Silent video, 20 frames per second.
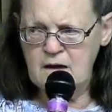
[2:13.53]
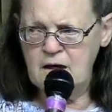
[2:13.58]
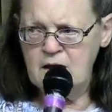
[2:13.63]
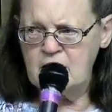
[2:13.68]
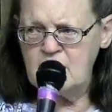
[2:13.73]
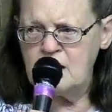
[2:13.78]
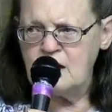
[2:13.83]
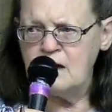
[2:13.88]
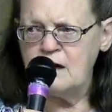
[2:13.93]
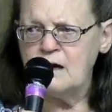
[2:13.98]

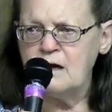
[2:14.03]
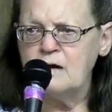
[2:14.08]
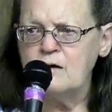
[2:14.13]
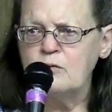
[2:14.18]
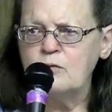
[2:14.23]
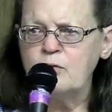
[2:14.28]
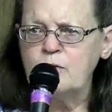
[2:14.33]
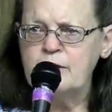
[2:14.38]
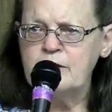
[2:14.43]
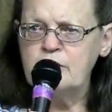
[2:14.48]
uh,
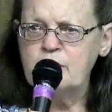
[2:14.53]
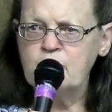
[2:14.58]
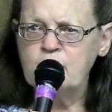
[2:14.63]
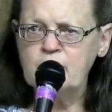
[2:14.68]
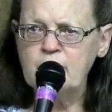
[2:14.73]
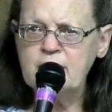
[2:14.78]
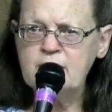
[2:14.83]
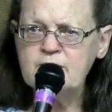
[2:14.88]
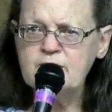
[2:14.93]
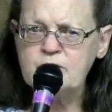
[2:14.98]
when you
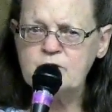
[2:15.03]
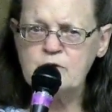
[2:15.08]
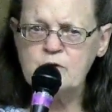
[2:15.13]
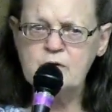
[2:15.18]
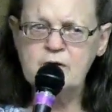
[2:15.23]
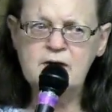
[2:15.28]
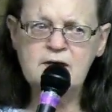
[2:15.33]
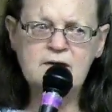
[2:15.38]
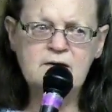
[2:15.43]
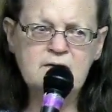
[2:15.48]
read through
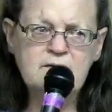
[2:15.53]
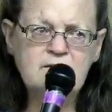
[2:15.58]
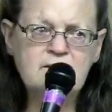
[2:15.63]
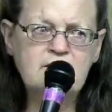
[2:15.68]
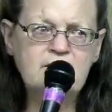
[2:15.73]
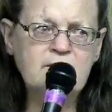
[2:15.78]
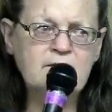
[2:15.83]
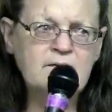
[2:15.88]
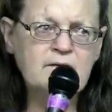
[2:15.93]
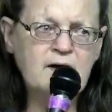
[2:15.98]
it,
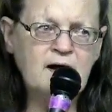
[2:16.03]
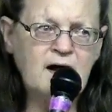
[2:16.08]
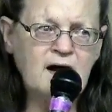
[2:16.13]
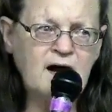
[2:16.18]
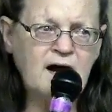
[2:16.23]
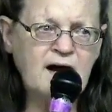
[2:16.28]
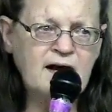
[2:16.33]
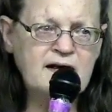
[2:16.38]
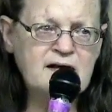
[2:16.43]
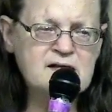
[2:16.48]

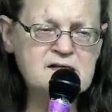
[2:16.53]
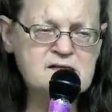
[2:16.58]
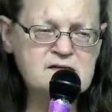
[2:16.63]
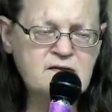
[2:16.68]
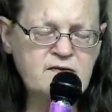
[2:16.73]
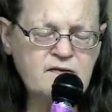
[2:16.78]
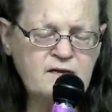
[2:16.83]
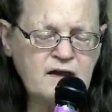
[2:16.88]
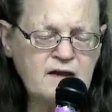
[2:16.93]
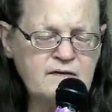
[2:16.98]
I guess the
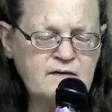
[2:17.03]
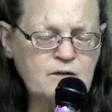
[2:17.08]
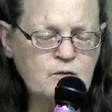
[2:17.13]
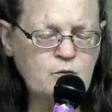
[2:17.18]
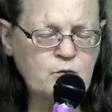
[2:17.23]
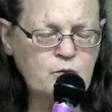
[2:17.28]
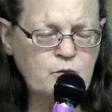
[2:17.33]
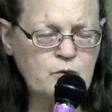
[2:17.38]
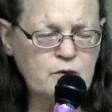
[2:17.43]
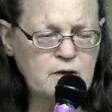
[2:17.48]
thing that
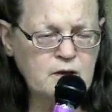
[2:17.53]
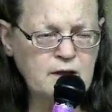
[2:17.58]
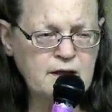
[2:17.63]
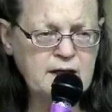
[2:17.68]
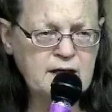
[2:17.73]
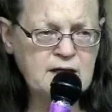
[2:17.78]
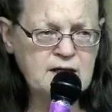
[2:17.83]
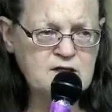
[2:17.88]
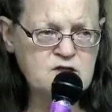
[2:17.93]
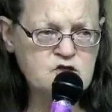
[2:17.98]

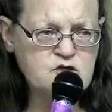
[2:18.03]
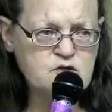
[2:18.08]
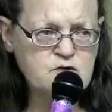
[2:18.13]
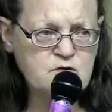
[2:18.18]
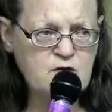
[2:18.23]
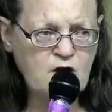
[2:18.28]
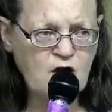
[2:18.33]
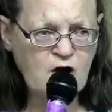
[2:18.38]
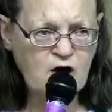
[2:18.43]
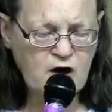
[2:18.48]
really hits you
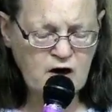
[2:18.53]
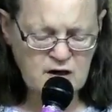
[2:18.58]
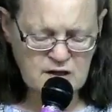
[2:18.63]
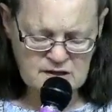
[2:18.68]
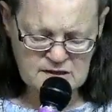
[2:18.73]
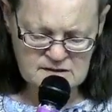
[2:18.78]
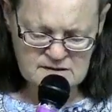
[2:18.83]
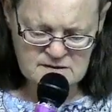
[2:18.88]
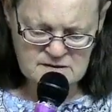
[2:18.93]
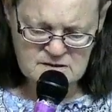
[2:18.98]
the
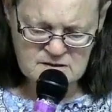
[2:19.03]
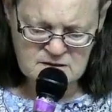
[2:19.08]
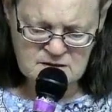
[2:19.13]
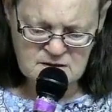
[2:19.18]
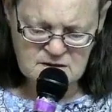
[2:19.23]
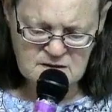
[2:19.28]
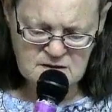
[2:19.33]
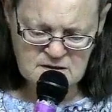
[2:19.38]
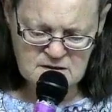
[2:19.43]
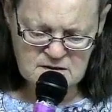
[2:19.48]
hardest
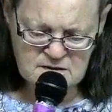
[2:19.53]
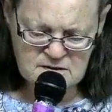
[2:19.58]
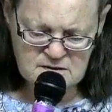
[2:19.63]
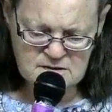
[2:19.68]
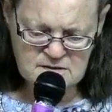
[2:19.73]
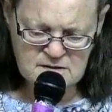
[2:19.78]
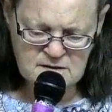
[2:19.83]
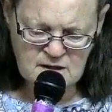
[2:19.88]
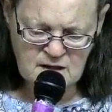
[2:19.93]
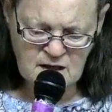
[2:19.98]

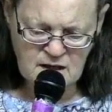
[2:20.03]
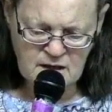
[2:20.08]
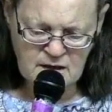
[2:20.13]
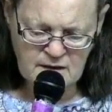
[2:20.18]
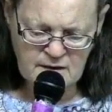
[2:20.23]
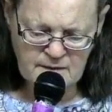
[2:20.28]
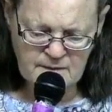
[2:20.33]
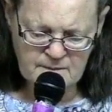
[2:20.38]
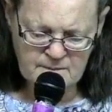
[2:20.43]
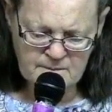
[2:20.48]
is
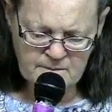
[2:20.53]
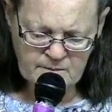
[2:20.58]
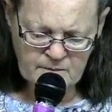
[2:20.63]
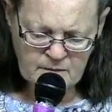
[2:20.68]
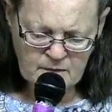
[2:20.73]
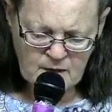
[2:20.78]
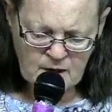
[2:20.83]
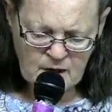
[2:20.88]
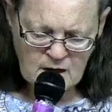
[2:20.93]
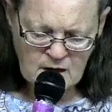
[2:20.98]
um,
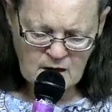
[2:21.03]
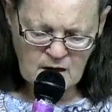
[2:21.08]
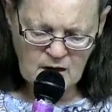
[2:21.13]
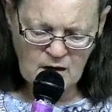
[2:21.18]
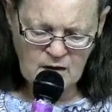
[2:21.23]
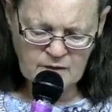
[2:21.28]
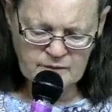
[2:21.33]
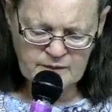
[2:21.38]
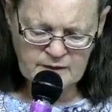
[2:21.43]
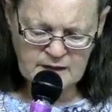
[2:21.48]

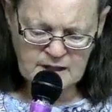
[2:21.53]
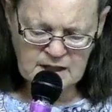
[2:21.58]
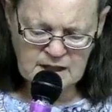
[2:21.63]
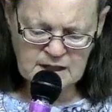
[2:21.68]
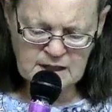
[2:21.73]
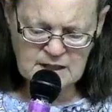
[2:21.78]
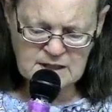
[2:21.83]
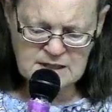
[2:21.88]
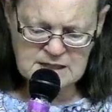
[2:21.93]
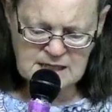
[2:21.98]
called the
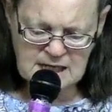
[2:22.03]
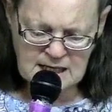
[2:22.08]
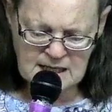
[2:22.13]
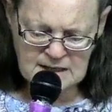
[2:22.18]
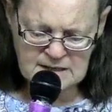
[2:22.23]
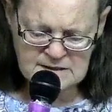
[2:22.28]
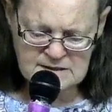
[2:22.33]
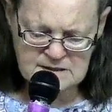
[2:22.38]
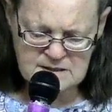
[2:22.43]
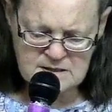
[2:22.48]
key
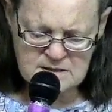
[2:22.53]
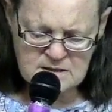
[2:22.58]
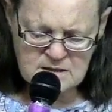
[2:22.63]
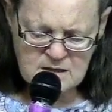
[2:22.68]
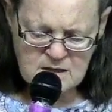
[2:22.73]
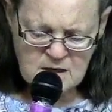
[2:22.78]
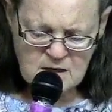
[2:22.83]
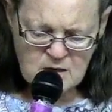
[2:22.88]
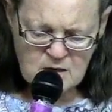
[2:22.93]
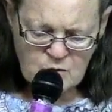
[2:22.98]
text,
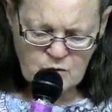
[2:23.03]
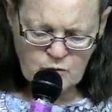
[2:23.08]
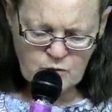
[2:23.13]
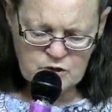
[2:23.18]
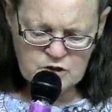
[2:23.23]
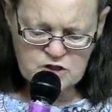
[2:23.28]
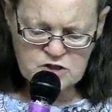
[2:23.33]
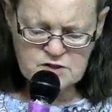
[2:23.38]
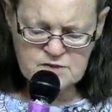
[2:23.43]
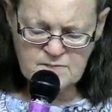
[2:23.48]

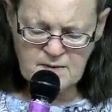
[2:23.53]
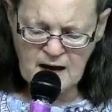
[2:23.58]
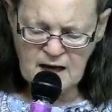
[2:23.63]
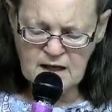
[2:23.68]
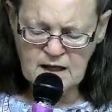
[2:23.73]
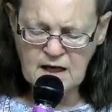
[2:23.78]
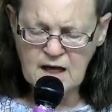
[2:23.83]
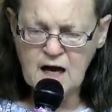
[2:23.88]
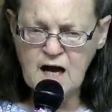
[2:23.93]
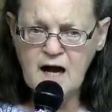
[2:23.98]
which is
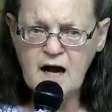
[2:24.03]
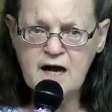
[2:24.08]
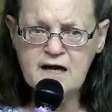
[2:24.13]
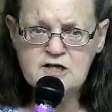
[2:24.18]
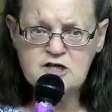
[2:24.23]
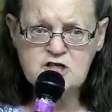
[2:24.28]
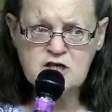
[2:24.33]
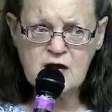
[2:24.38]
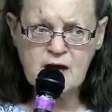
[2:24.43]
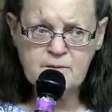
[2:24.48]
Malachi
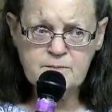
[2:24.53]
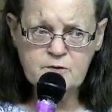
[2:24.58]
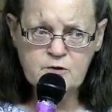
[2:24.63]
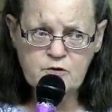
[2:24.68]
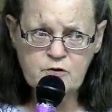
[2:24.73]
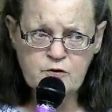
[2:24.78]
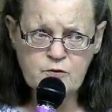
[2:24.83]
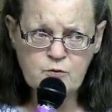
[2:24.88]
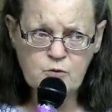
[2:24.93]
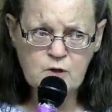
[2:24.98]
chapter
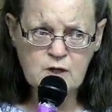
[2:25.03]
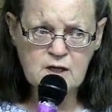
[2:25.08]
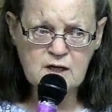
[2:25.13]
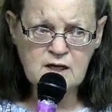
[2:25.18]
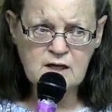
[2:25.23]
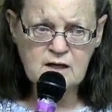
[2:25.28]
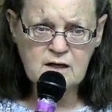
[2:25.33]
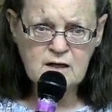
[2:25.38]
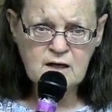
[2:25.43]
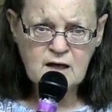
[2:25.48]

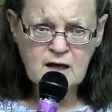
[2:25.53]
3